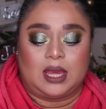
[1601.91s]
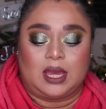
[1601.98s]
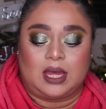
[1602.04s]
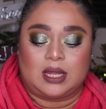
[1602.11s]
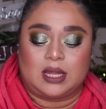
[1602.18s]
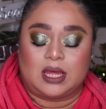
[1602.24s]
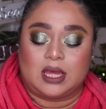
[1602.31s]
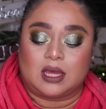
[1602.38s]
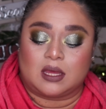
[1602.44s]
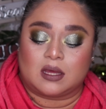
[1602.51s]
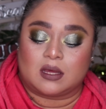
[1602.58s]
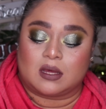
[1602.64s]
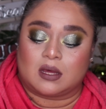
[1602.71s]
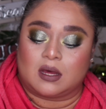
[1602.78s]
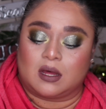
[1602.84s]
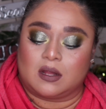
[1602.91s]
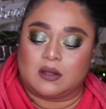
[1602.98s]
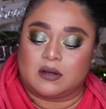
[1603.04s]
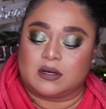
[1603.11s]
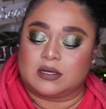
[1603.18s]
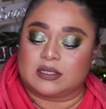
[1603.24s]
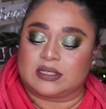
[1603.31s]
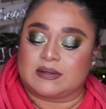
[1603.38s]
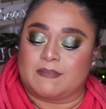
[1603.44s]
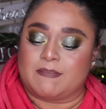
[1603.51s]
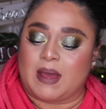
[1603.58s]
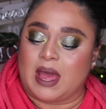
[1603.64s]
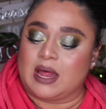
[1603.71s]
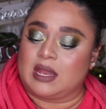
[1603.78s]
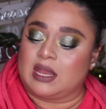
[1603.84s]
LA Colors
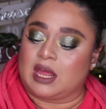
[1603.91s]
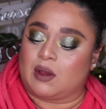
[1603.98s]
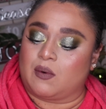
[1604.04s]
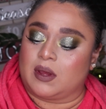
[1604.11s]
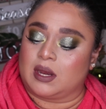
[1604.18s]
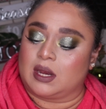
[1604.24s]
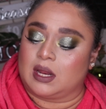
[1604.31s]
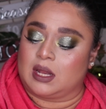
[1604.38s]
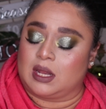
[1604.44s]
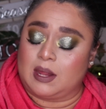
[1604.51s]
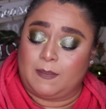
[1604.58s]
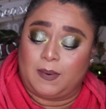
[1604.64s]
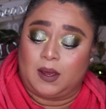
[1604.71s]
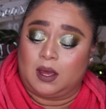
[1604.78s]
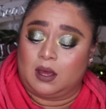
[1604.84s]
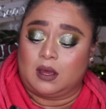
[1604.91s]
Matte Liquid Lip